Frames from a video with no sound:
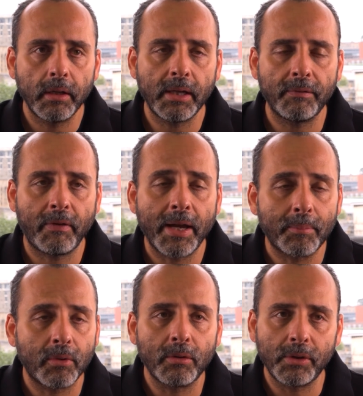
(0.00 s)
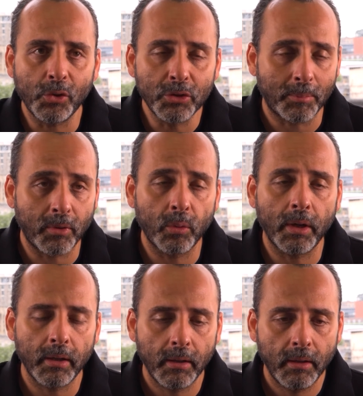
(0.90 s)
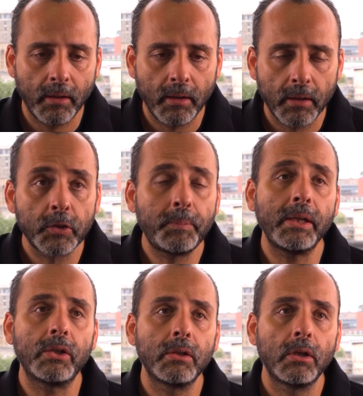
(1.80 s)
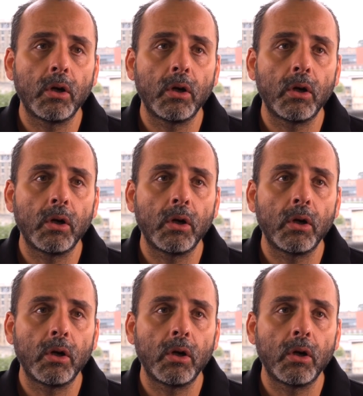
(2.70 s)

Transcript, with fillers: in a viable, usable way. Speech.